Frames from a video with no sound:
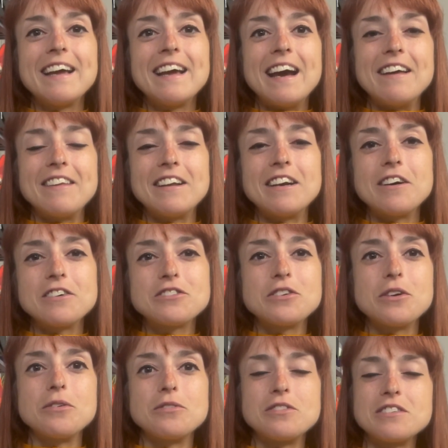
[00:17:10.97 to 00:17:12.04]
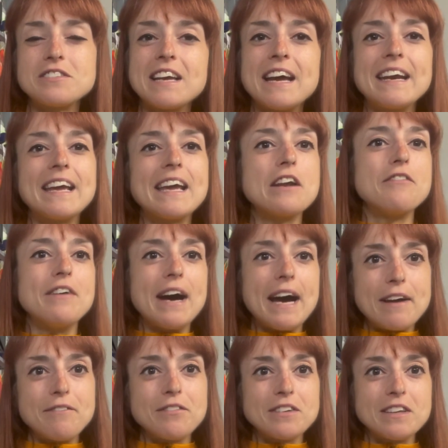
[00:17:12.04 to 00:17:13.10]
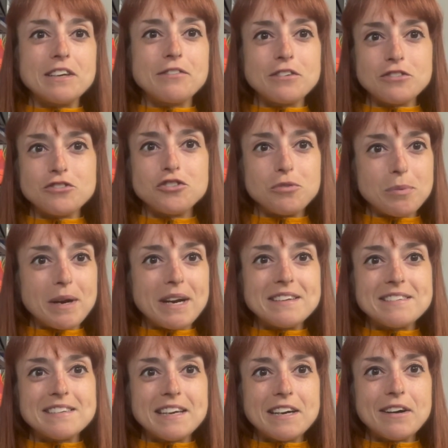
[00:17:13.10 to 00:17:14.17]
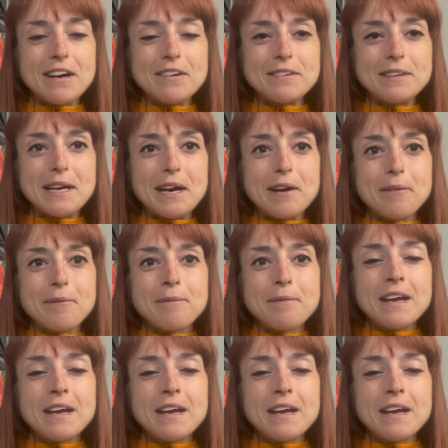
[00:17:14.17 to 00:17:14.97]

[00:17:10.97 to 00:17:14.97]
and then also just kind of get a vibe for the different shoe brands that are out there.